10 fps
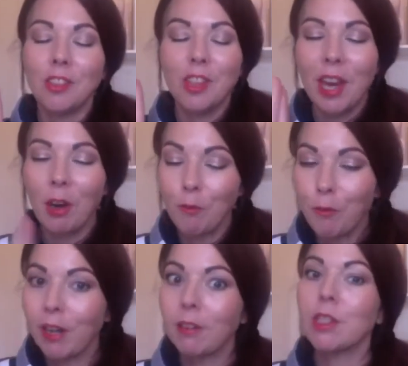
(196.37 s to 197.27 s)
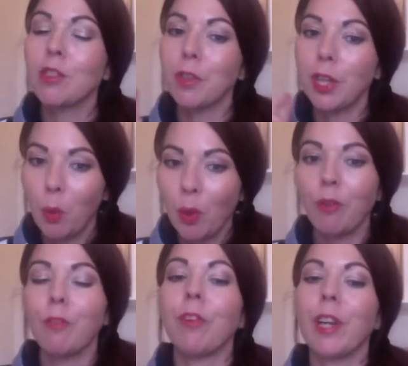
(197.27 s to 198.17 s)
They are fragrance-free,
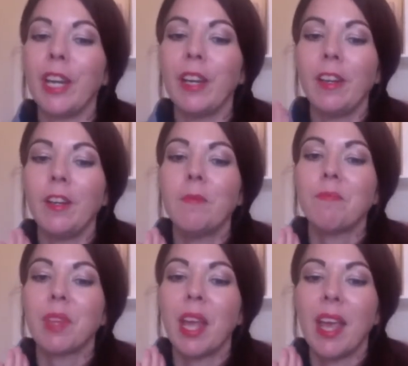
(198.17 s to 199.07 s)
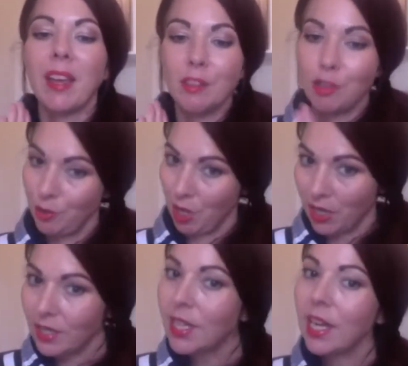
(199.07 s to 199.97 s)
oil-free, and do not
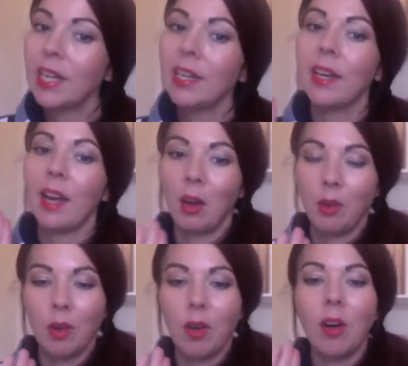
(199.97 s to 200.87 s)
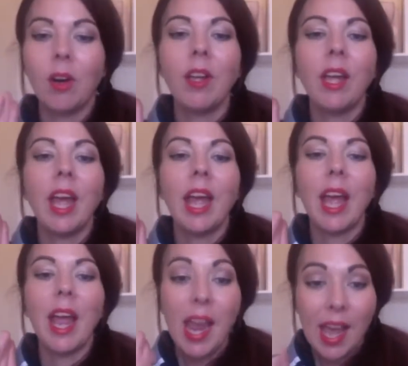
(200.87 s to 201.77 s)
contain alcohol,
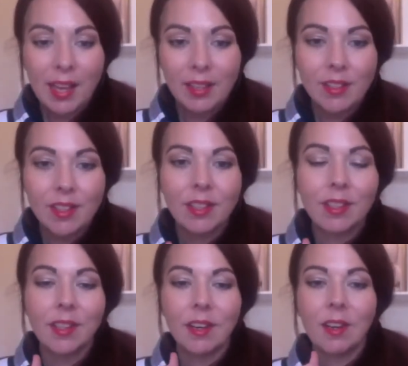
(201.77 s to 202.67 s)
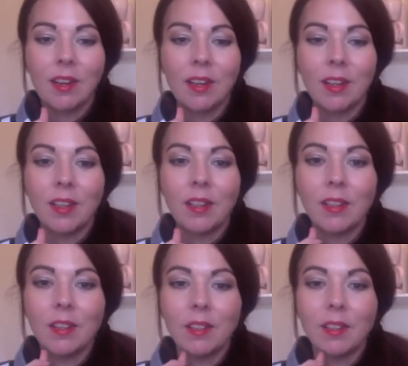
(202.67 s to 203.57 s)
and are
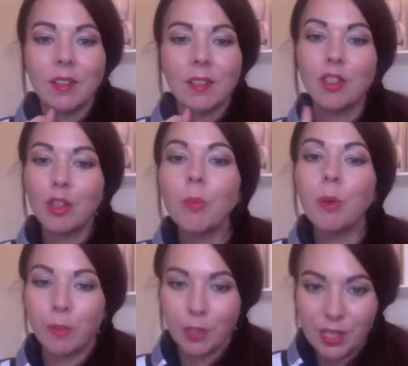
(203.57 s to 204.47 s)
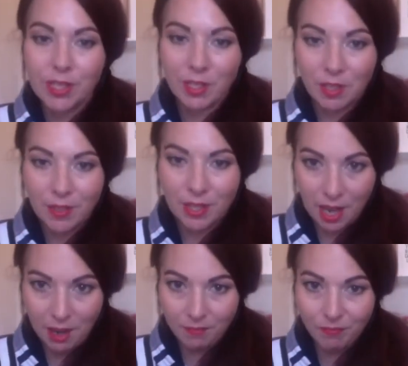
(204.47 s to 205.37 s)
suitable for sensitive
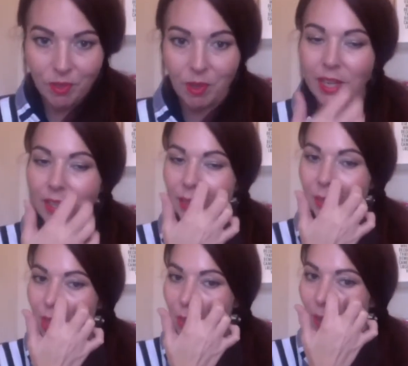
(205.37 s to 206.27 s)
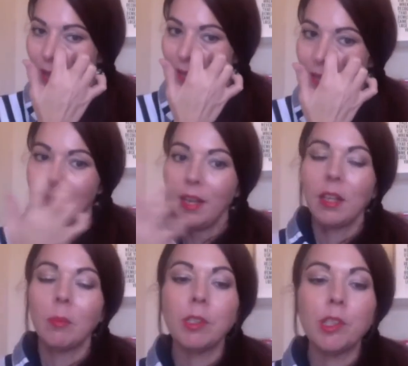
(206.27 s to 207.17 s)
skin, right? That's what you want.
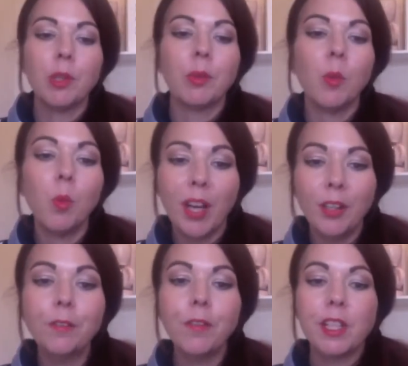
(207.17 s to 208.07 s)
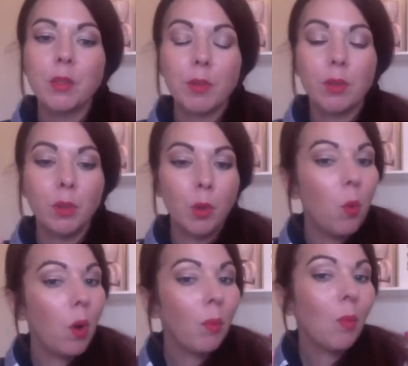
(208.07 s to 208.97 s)
Number two, wet your face with
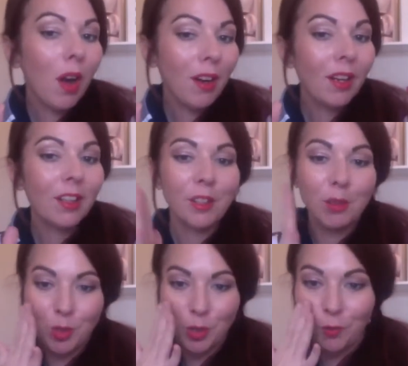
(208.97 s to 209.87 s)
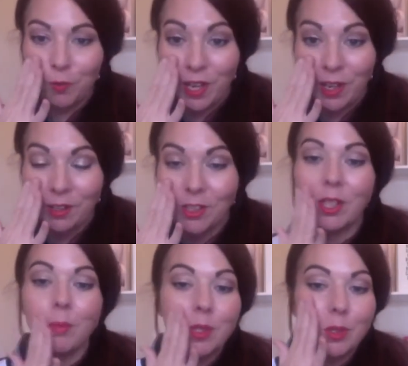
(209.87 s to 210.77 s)
lukewarm water. Use your
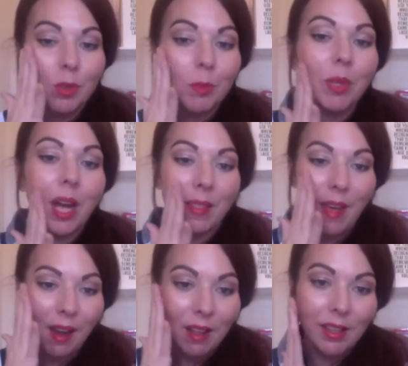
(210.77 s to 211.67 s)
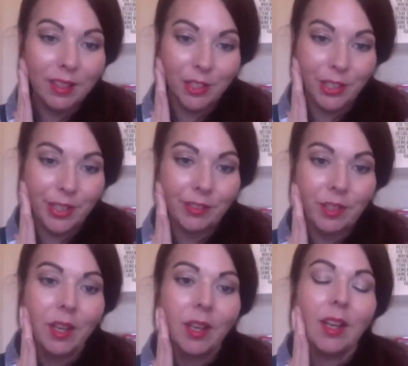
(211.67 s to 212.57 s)
fingertips to apply that cleanser,
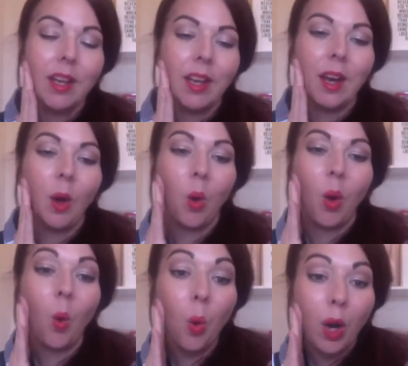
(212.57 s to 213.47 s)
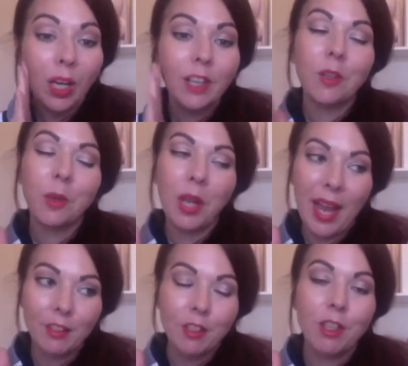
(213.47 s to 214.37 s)
or you
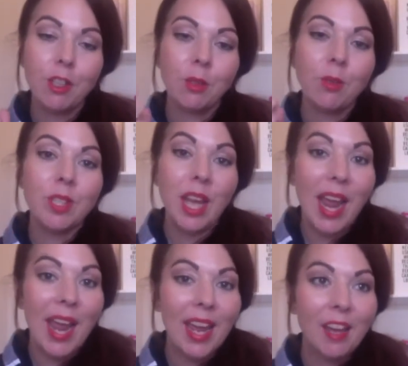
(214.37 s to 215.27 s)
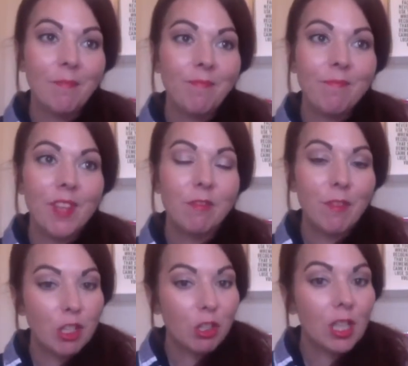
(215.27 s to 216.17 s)
can use a
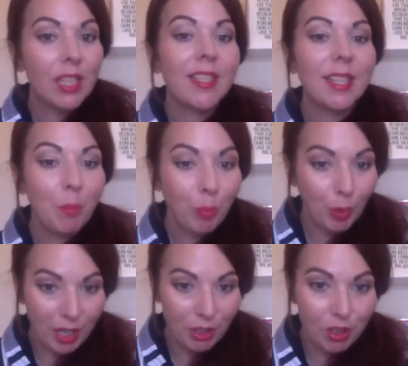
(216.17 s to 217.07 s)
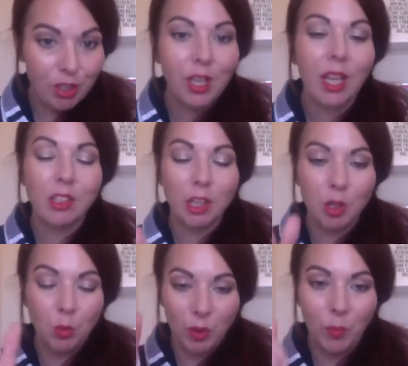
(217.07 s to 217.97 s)
facial cleansing brush, a
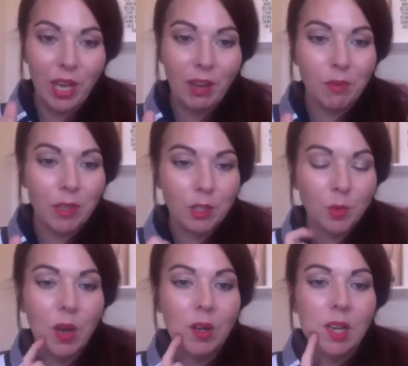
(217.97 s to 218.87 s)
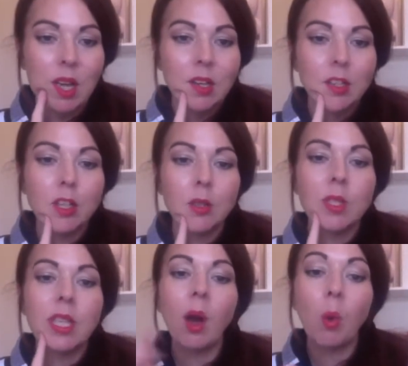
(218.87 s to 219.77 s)
gentle one. We have one as well.
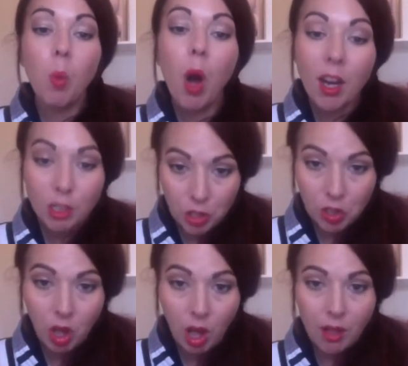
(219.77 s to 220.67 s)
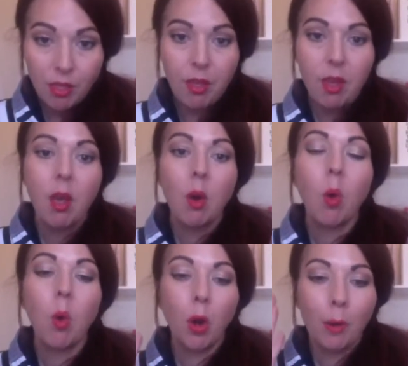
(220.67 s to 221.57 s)
Using a washcloth
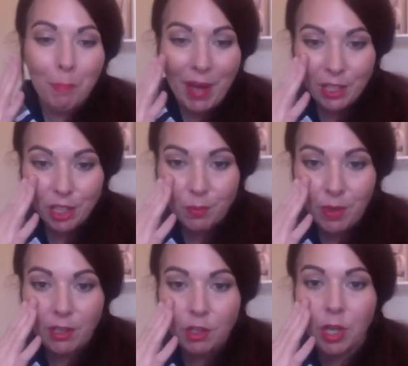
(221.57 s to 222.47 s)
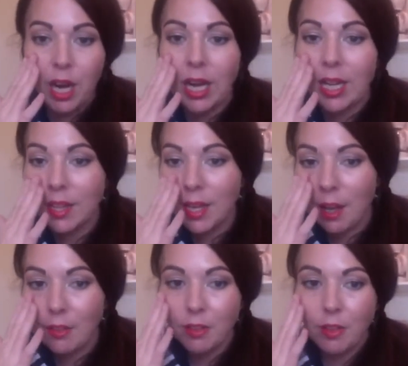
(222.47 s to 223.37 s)
or a mesh sponge or anything
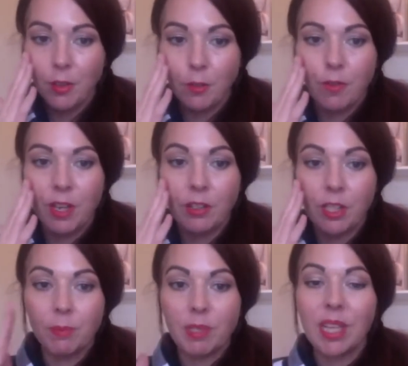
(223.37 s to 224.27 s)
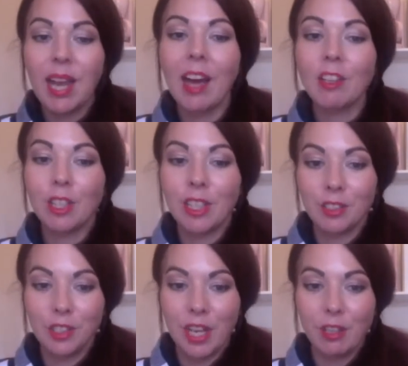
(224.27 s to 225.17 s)
other than your fingertips can actually
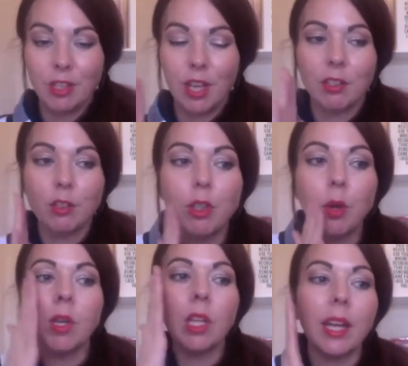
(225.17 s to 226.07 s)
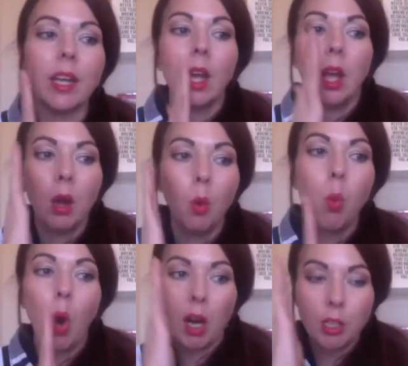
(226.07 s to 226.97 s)
irritate your skin. So you don't want to like
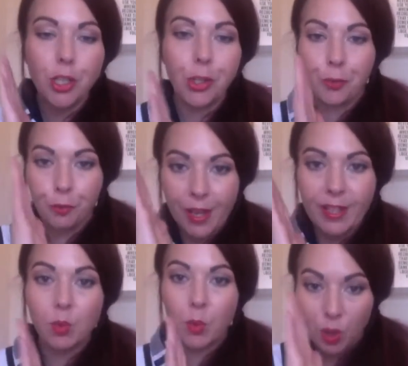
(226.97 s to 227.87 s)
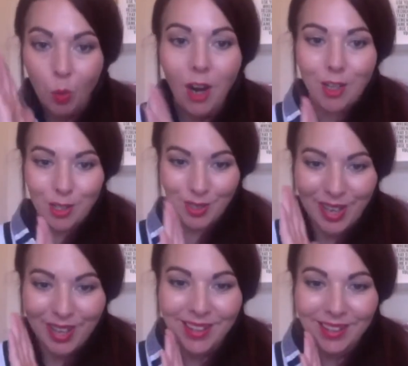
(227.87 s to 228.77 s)
wash your face with a
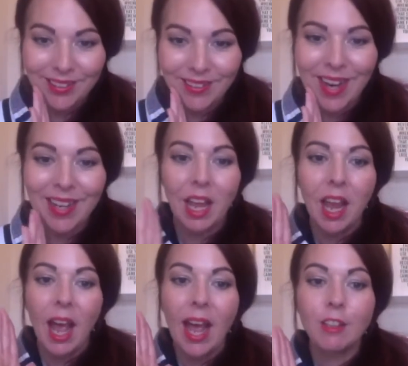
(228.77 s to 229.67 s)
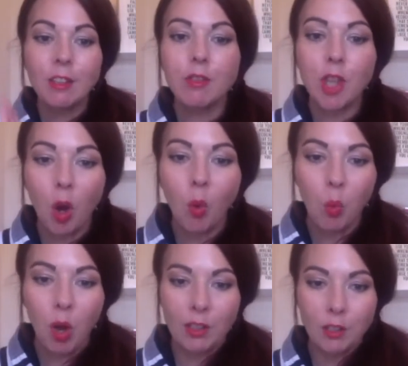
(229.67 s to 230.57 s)
washcloth, right? And you
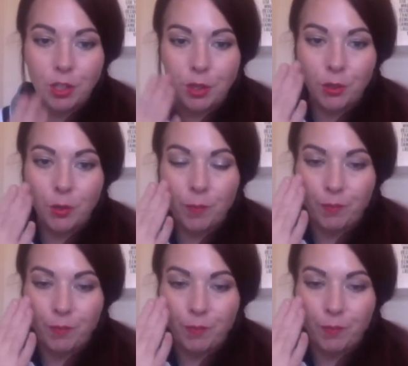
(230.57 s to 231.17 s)
don't want to,